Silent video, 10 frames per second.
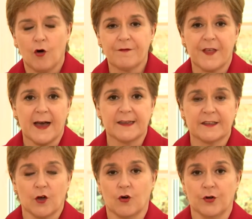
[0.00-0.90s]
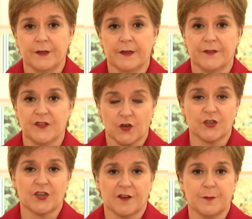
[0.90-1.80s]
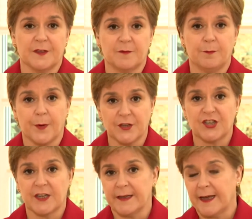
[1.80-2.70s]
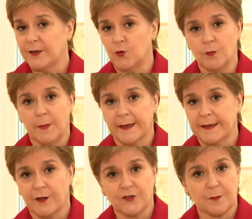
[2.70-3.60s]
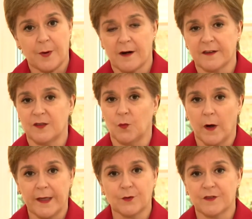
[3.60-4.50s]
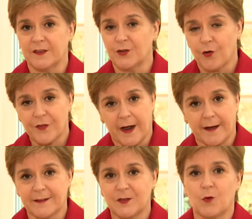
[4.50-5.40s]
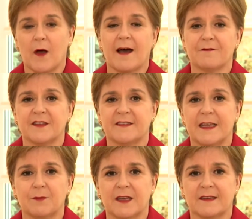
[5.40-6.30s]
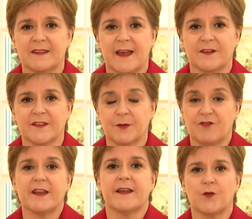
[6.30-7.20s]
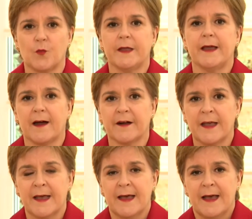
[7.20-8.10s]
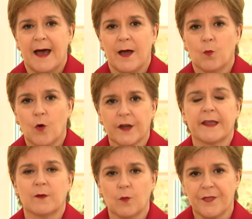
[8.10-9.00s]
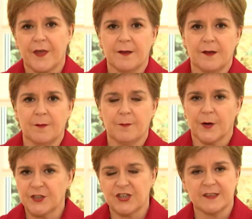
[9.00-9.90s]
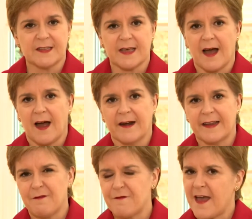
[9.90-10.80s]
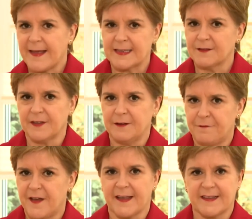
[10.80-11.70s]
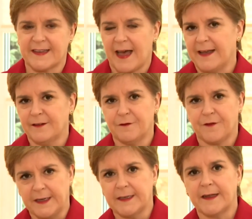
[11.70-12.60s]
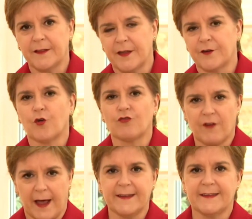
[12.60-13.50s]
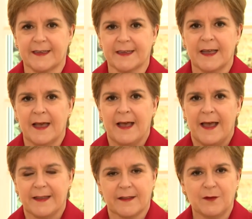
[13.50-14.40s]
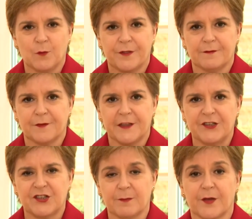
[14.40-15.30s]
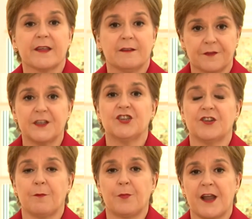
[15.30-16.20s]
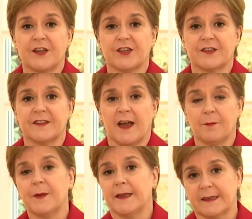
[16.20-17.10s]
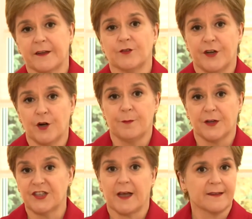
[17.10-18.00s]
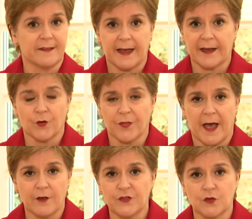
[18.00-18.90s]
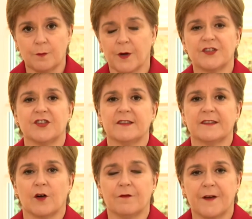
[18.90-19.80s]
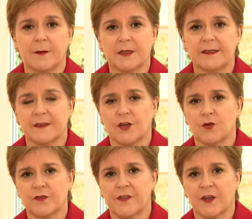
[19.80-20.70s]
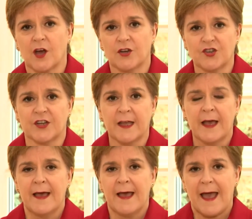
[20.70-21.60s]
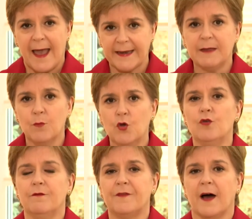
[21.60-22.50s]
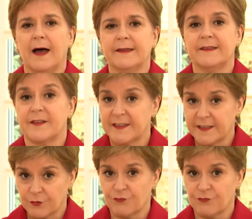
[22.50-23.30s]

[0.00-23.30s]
of that on the Scottish Government's budget, and I know my counterparts in Wales and Northern Ireland will have the same concerns. I mean, right now we are working within budgets that are effectively fixed and finite. They are not rising in line with inflation, but the inflationary pressures are bearing down on our budget as they are on the household budgets of families across the country. Any move, and this is